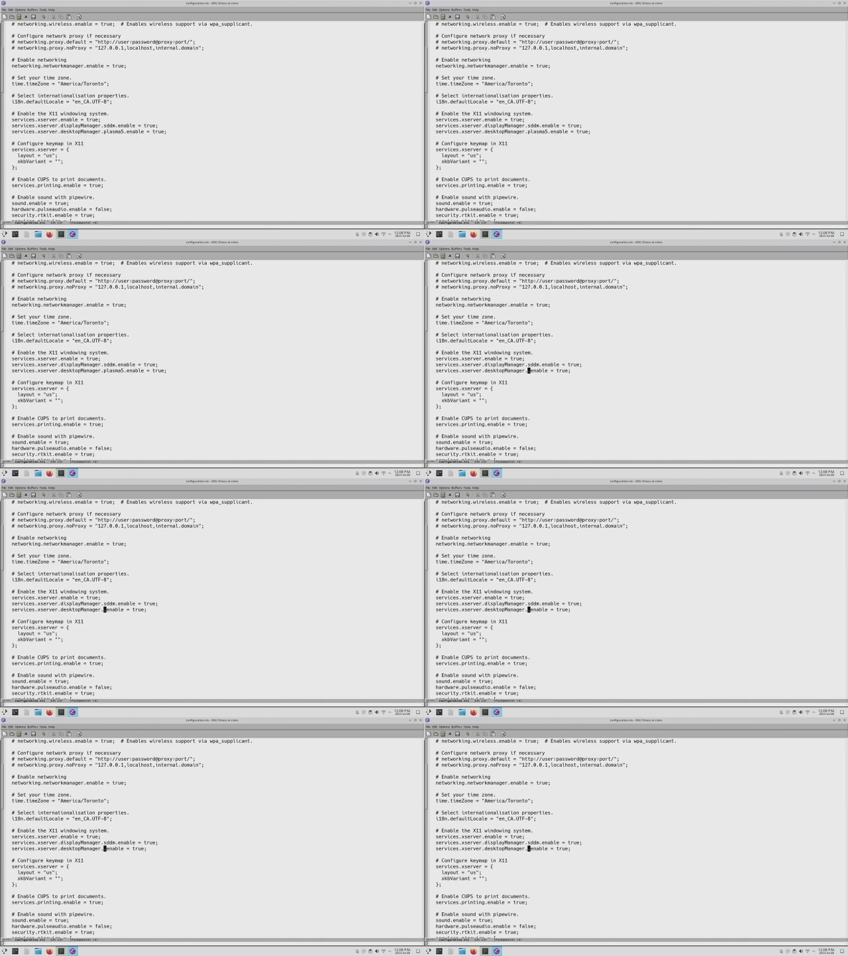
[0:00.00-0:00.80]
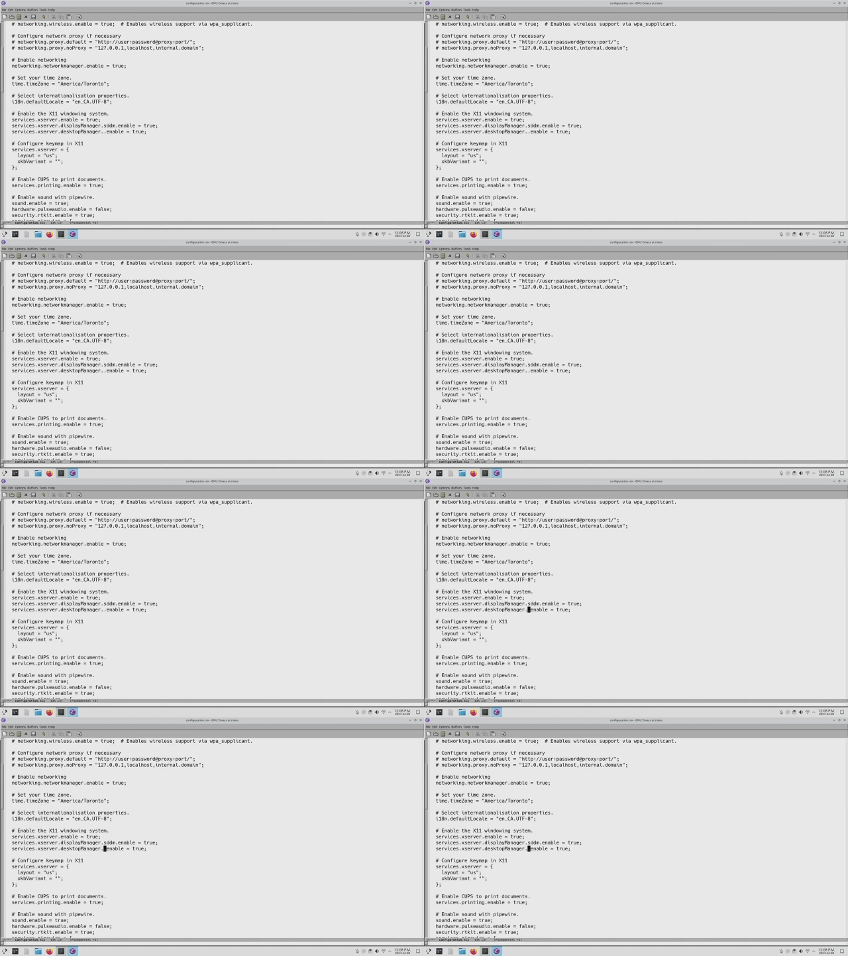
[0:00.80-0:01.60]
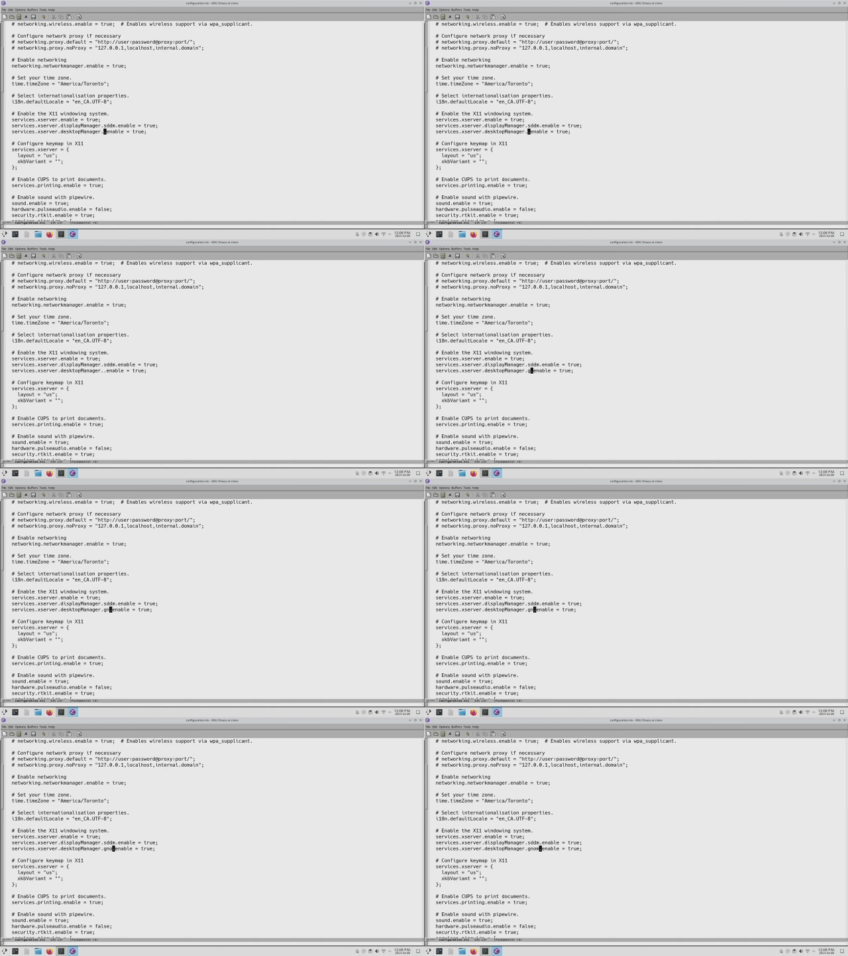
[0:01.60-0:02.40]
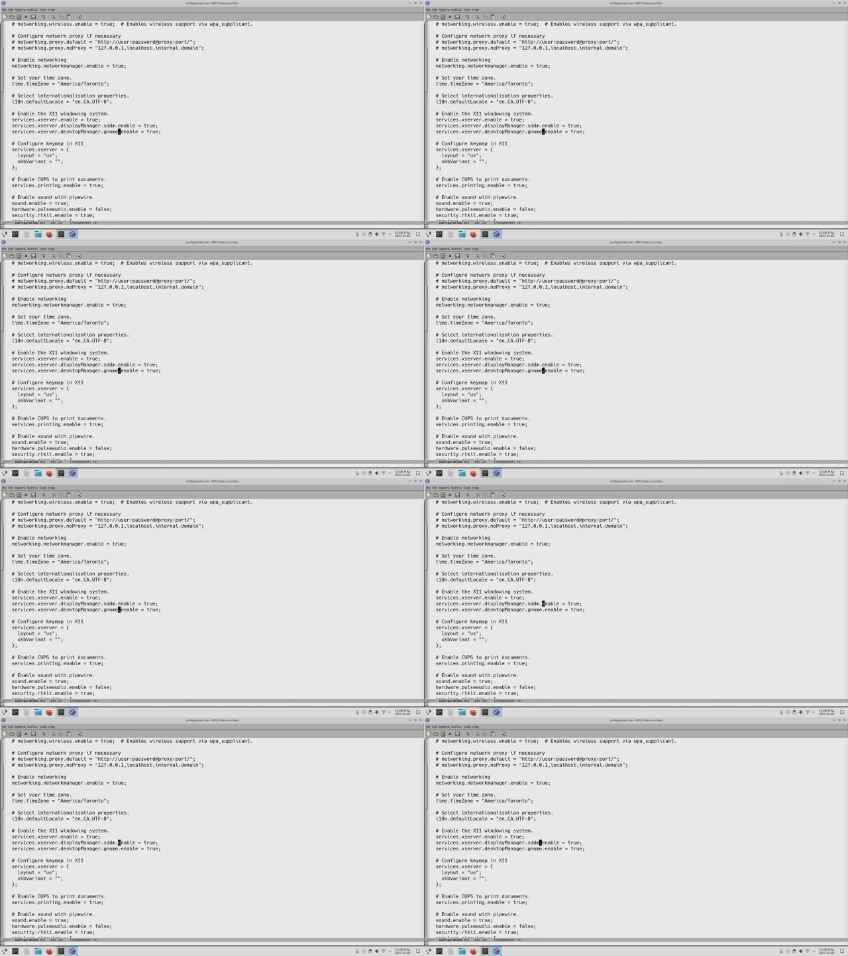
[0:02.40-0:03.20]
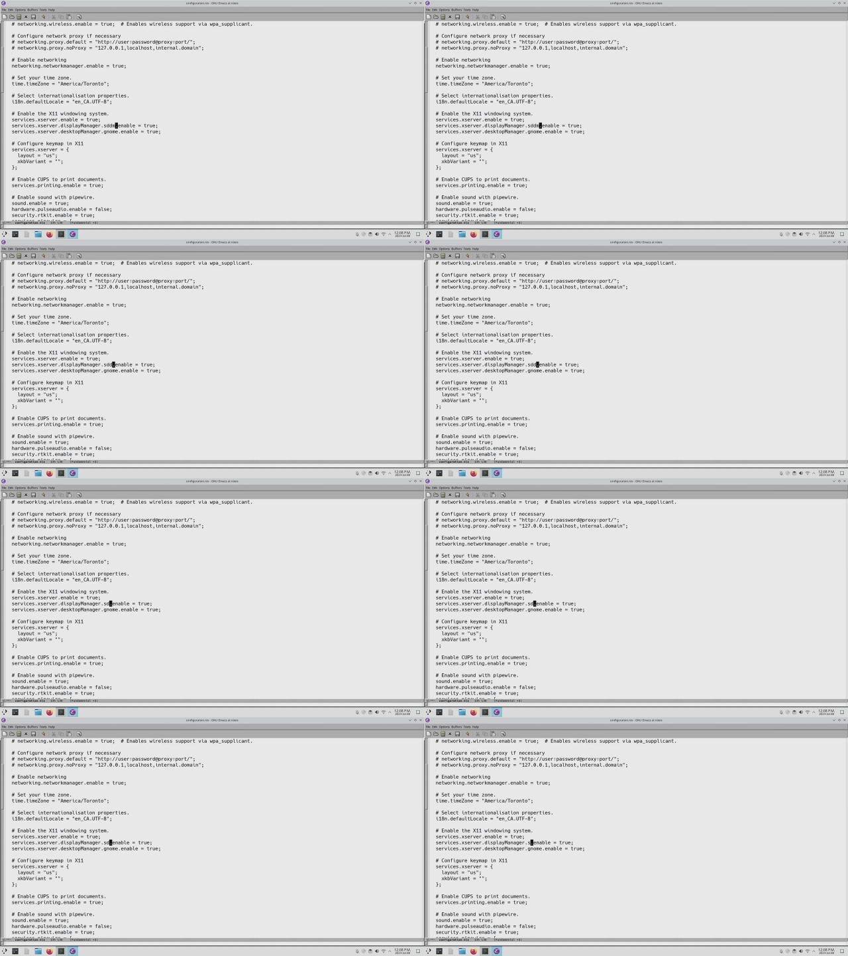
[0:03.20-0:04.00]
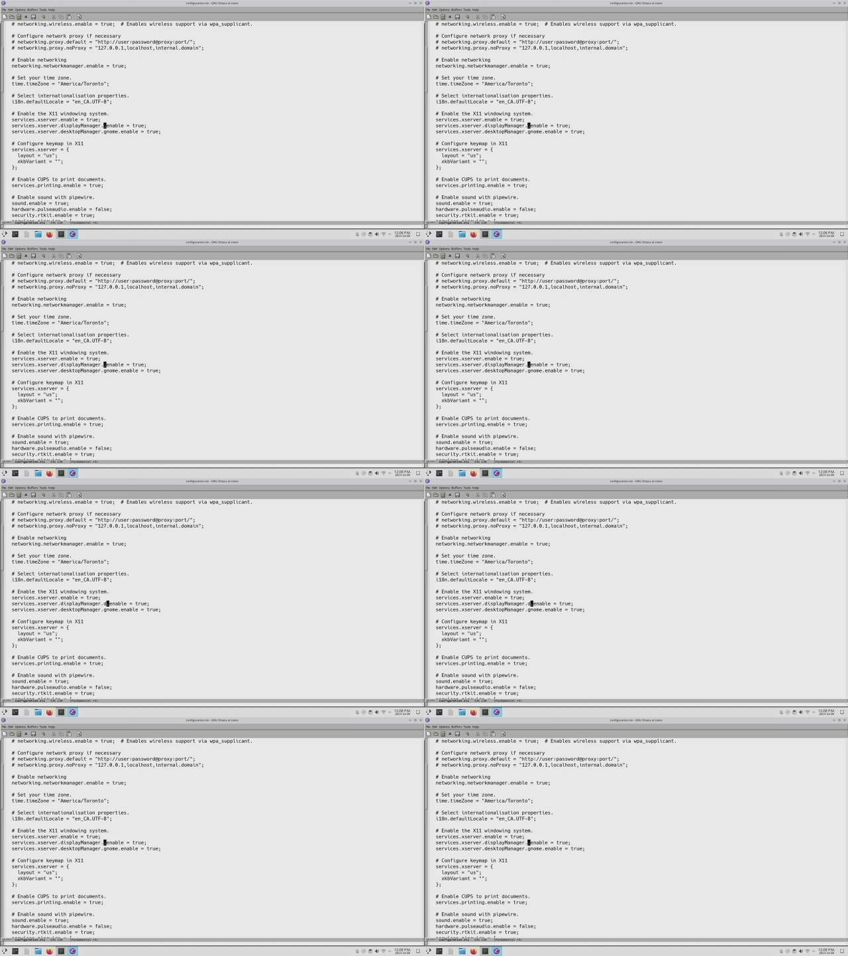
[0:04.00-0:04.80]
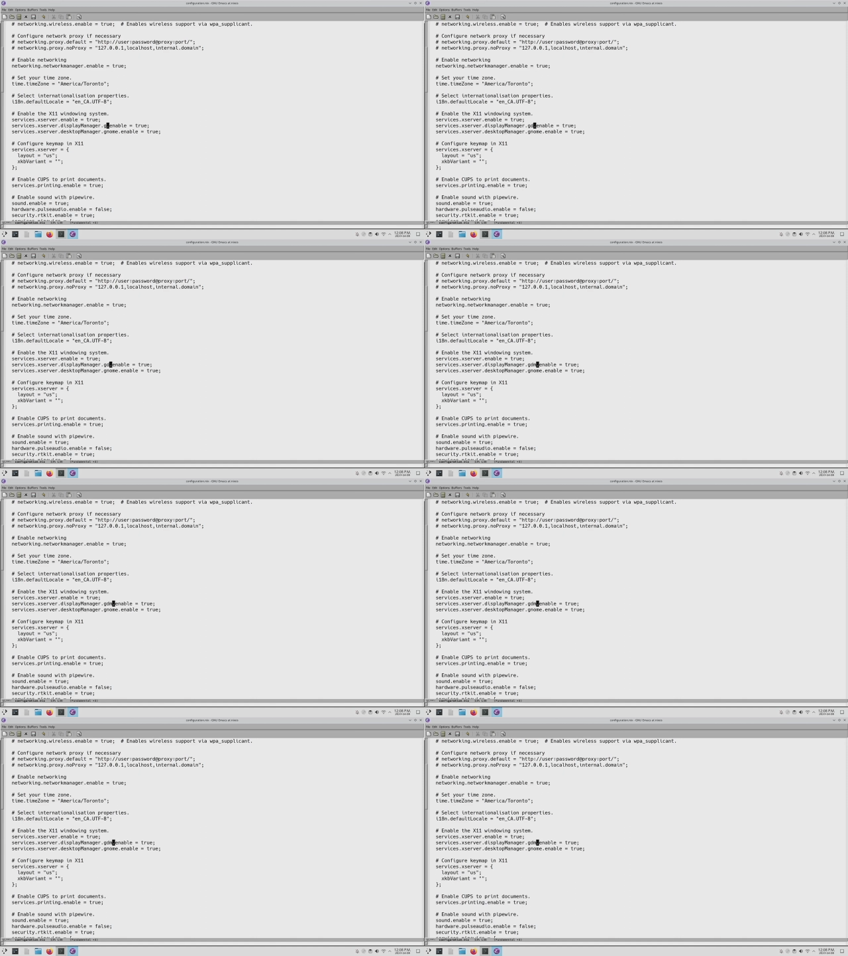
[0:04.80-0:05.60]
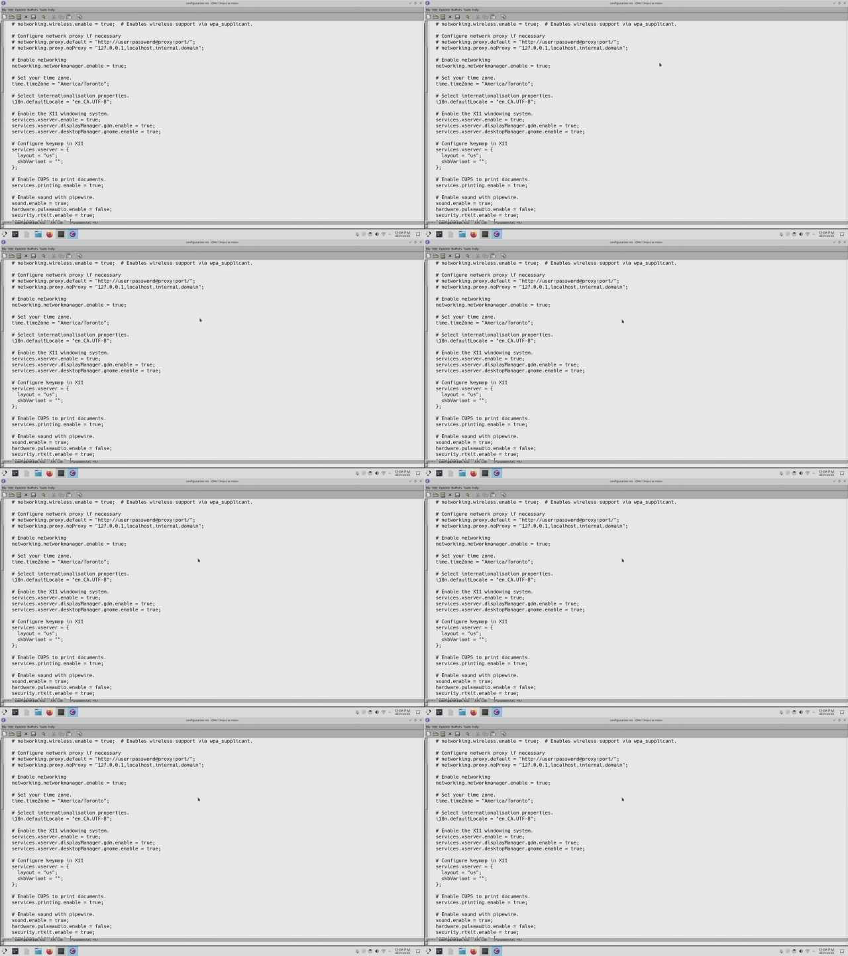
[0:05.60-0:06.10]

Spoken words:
(no speaker visible)